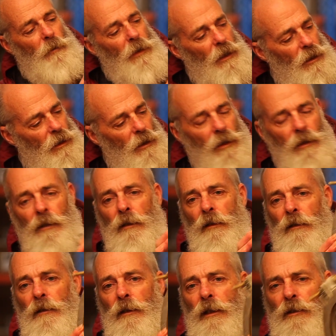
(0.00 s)
in
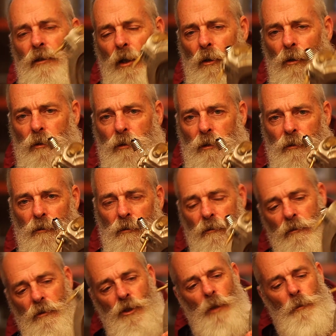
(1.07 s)
these old
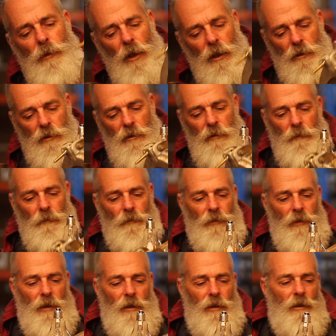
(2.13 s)
ship lights,
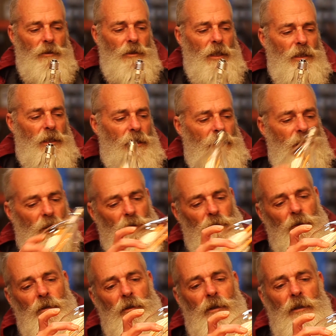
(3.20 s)
because as you can
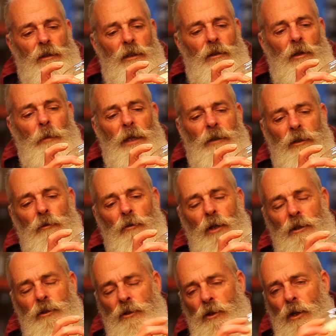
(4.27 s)
tell, they're about the
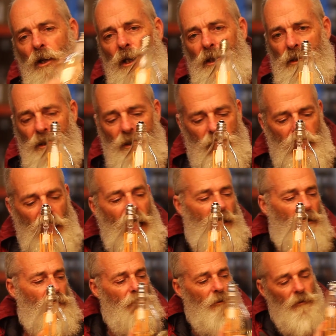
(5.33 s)
right size and
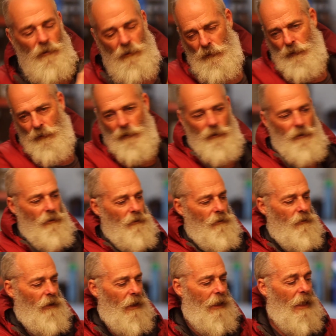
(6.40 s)
scale,
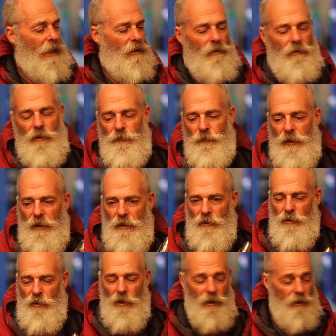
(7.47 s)
again, to fit
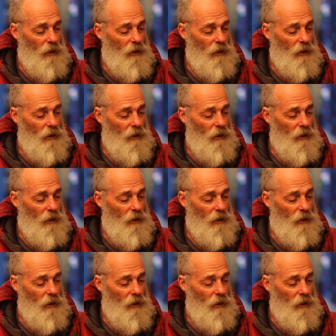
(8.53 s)
inside